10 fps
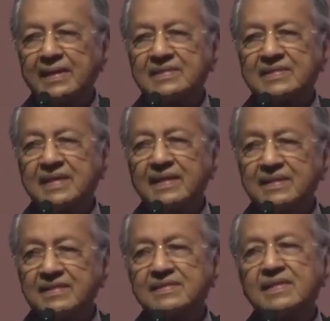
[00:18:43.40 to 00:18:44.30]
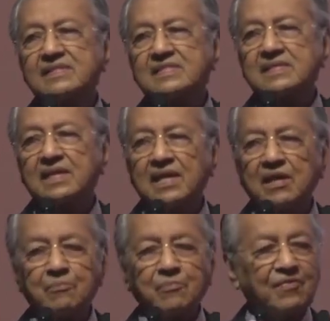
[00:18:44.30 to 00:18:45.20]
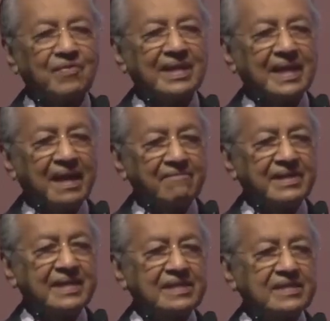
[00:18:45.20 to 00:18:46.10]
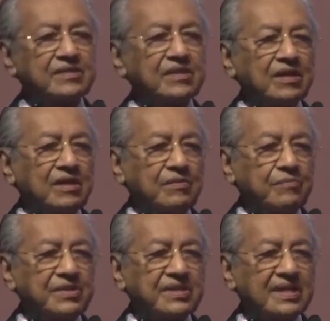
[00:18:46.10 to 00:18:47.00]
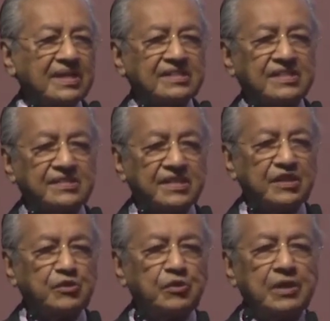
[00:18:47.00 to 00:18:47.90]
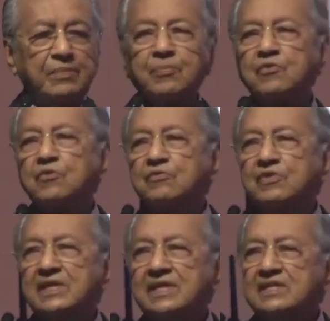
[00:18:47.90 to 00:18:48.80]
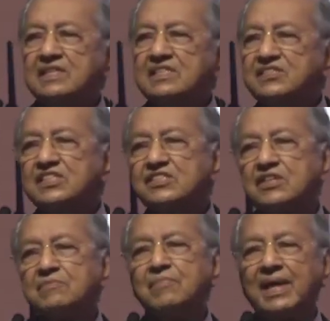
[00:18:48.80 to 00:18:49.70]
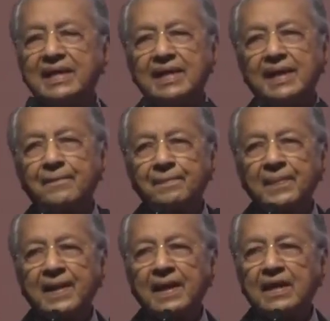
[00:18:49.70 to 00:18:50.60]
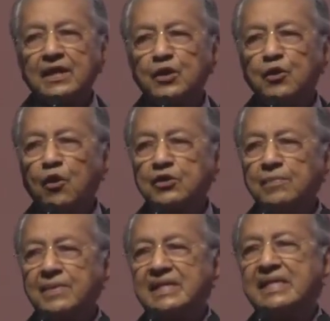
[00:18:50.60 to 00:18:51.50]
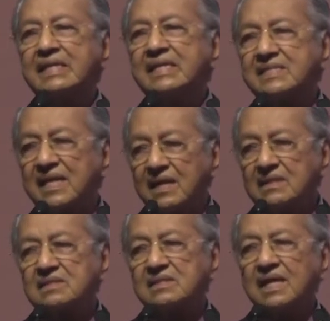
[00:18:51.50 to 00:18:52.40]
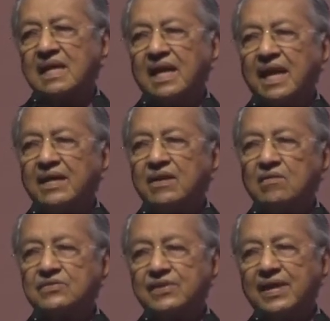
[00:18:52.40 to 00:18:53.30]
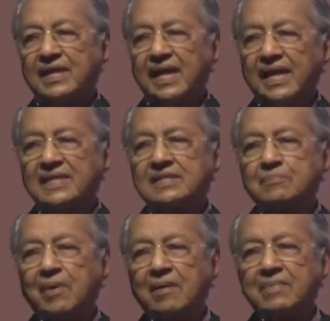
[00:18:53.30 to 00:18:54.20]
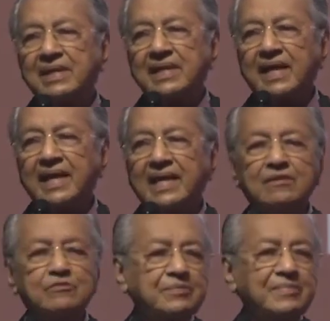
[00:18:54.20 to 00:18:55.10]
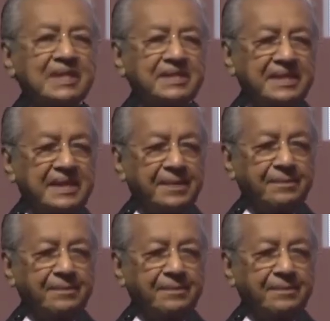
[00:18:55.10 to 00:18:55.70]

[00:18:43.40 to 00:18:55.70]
Statistics provide evidence which are necessary to improve decision-making, document results, and also enhance public accountability.